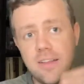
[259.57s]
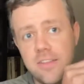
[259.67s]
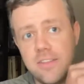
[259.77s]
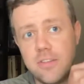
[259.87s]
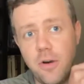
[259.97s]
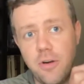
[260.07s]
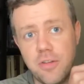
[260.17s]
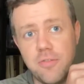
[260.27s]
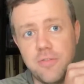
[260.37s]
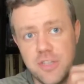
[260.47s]
This is
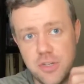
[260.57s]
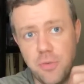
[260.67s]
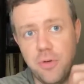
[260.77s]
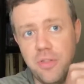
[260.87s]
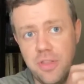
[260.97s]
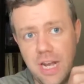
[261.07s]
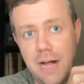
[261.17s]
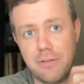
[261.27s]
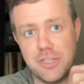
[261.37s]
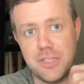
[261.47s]
called Visual
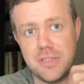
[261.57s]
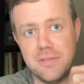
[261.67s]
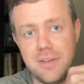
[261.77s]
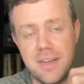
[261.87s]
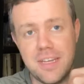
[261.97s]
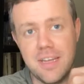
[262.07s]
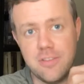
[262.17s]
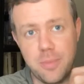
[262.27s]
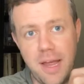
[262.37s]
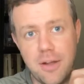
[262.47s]
Theology. And again,
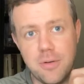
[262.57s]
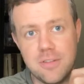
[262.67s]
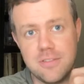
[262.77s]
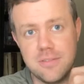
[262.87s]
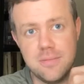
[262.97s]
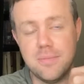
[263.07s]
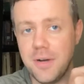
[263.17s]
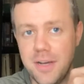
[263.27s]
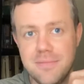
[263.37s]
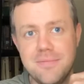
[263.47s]
it's backwards,
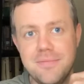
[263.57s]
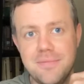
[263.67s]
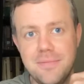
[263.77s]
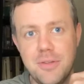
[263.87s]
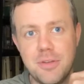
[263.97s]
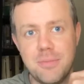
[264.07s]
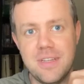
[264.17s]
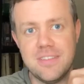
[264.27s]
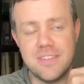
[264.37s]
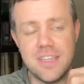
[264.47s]
but you can
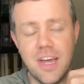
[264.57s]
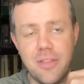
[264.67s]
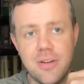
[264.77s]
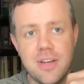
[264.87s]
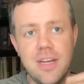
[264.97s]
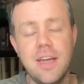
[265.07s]
piece it together.